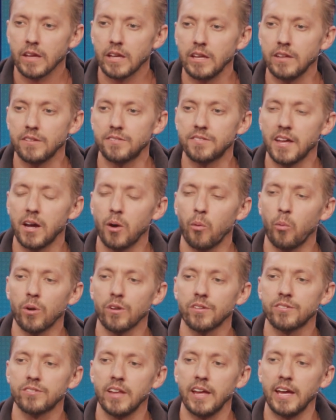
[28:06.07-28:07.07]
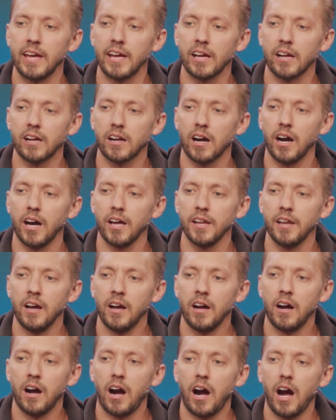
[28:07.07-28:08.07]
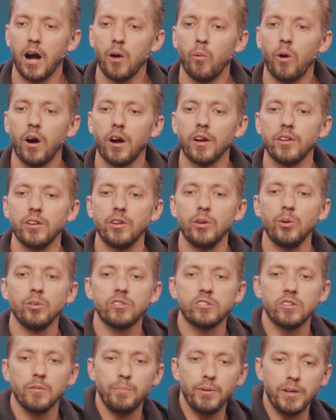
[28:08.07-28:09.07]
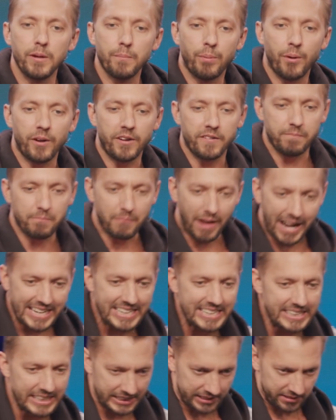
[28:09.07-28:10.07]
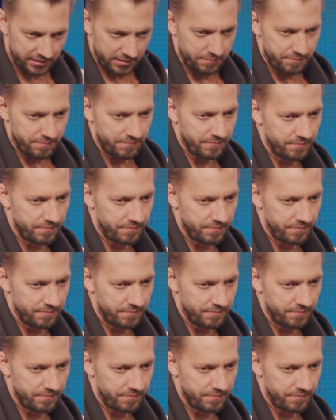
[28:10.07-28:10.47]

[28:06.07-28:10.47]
is that we're saying, God, I want you to be a part of my kingdom,